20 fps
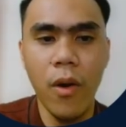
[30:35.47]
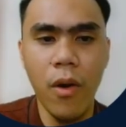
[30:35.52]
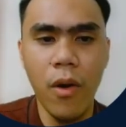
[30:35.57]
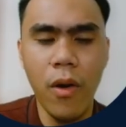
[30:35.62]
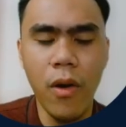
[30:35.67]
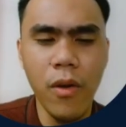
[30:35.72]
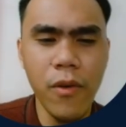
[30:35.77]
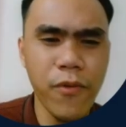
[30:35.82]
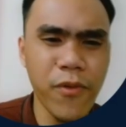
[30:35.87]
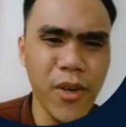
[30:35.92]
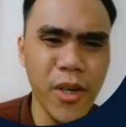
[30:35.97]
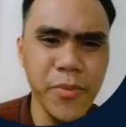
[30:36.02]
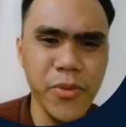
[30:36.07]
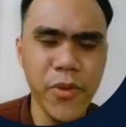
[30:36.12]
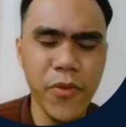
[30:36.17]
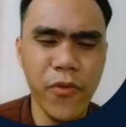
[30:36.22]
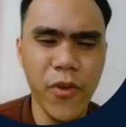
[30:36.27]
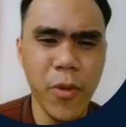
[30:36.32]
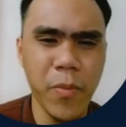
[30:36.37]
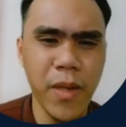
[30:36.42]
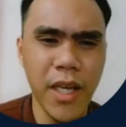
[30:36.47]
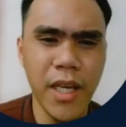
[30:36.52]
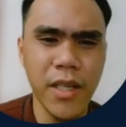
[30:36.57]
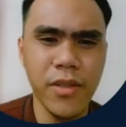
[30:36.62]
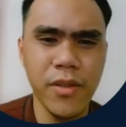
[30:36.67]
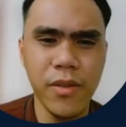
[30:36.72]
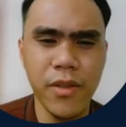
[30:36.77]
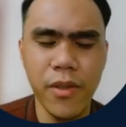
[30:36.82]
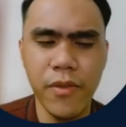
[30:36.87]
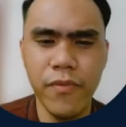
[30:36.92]
All forms of
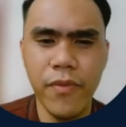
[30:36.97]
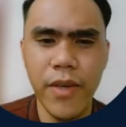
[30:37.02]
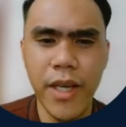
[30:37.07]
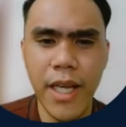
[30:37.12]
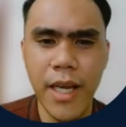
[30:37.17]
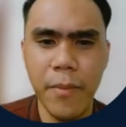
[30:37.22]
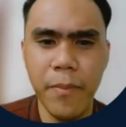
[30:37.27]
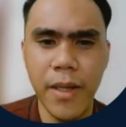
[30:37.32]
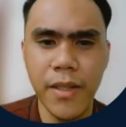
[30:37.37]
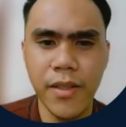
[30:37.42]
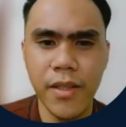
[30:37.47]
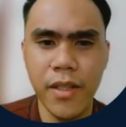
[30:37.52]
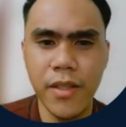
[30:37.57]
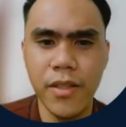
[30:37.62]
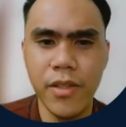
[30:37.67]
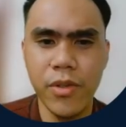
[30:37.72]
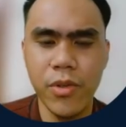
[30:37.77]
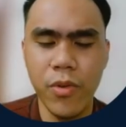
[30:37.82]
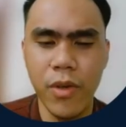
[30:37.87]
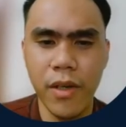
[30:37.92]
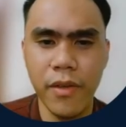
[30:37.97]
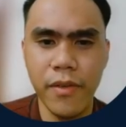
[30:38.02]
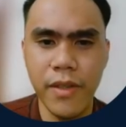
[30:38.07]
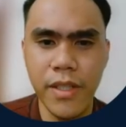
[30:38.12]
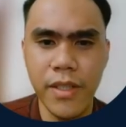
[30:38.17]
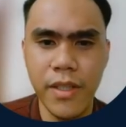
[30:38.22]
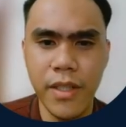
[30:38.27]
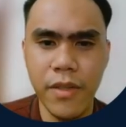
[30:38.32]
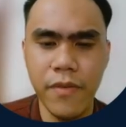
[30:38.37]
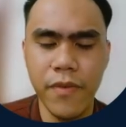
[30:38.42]
communication convey a message to our
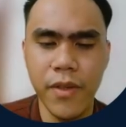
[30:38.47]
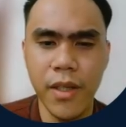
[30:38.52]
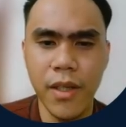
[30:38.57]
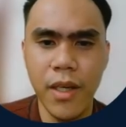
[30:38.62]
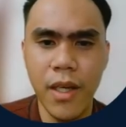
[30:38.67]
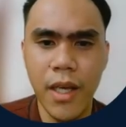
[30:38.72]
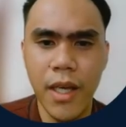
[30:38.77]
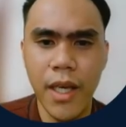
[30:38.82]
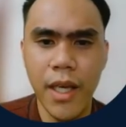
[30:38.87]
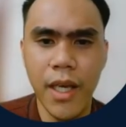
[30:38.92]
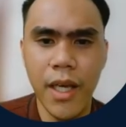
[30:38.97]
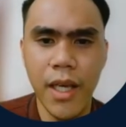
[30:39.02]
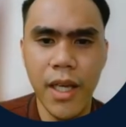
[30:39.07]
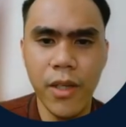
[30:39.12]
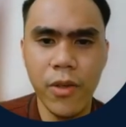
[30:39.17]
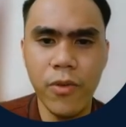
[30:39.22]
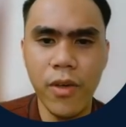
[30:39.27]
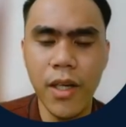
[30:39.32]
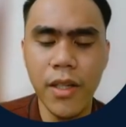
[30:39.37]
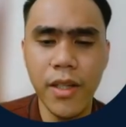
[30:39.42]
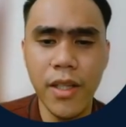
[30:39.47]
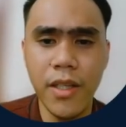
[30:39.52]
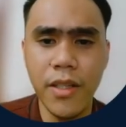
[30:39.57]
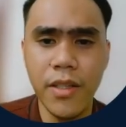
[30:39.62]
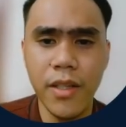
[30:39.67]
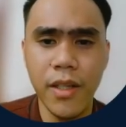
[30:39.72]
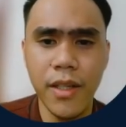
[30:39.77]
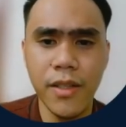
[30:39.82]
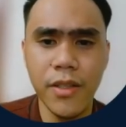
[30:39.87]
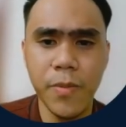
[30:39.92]
receiver, and quality
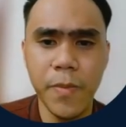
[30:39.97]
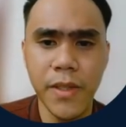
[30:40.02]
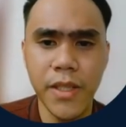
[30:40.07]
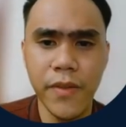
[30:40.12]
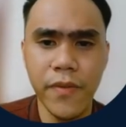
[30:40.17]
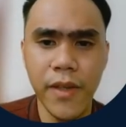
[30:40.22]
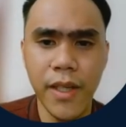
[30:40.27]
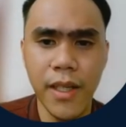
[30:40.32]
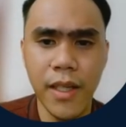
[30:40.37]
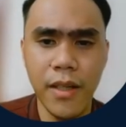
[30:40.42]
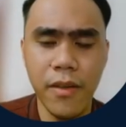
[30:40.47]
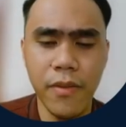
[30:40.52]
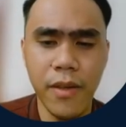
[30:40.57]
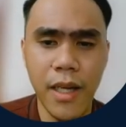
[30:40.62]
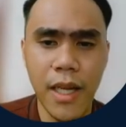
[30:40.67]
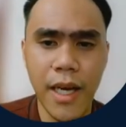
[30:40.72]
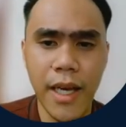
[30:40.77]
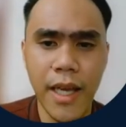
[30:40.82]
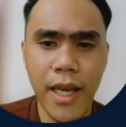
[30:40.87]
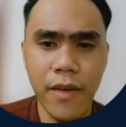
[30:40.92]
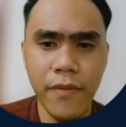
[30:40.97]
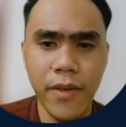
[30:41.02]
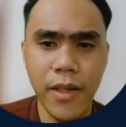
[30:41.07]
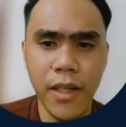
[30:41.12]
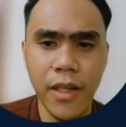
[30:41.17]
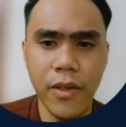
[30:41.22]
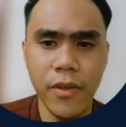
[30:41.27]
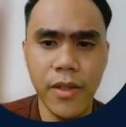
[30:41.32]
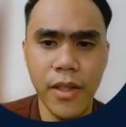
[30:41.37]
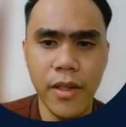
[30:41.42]
engineers specifically rely
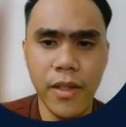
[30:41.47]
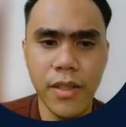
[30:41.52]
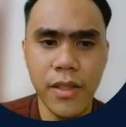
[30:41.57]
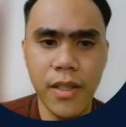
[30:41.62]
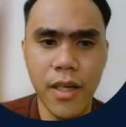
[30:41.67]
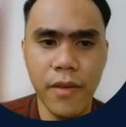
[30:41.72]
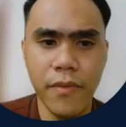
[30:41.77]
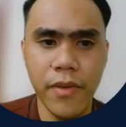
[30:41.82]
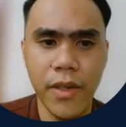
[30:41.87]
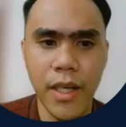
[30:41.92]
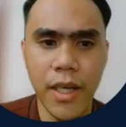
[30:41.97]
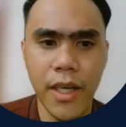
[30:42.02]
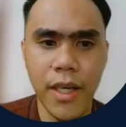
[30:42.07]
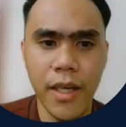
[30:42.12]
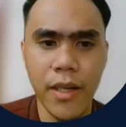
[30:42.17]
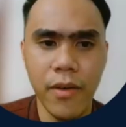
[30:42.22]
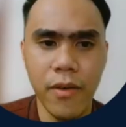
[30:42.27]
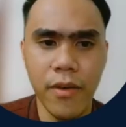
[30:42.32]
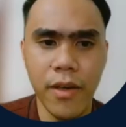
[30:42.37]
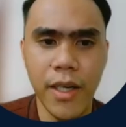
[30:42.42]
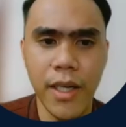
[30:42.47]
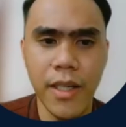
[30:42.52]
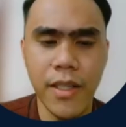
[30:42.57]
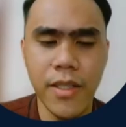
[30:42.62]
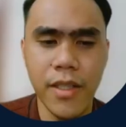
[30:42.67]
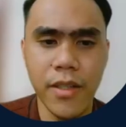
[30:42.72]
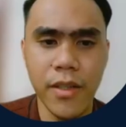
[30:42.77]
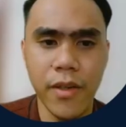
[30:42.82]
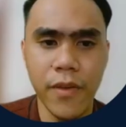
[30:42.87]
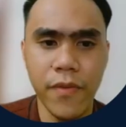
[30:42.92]
heavily on the discovery and
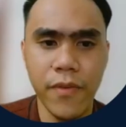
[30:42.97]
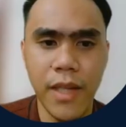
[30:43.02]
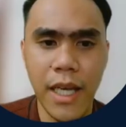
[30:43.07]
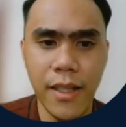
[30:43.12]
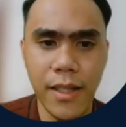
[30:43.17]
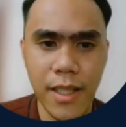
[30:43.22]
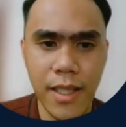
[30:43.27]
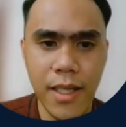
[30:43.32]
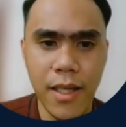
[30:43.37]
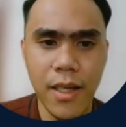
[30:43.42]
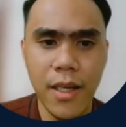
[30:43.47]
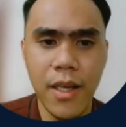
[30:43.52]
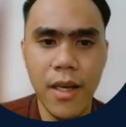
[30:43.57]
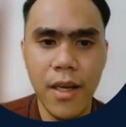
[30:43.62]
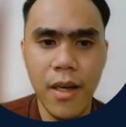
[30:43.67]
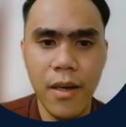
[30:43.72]
organization of data,